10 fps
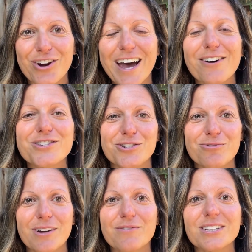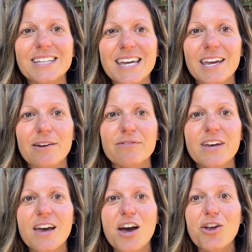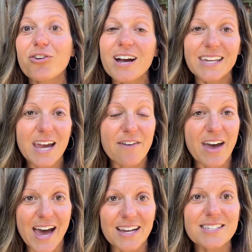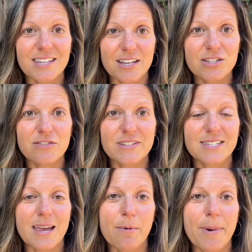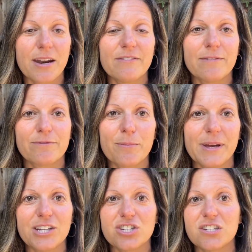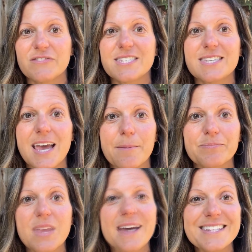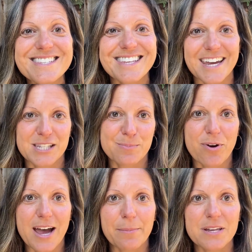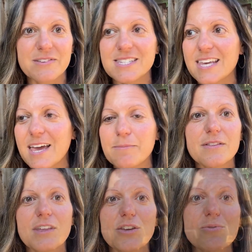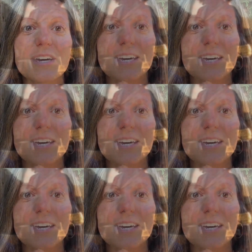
your house and you never leave, you're not going to have access to the same amount of information, to the same insights, probably the same that you could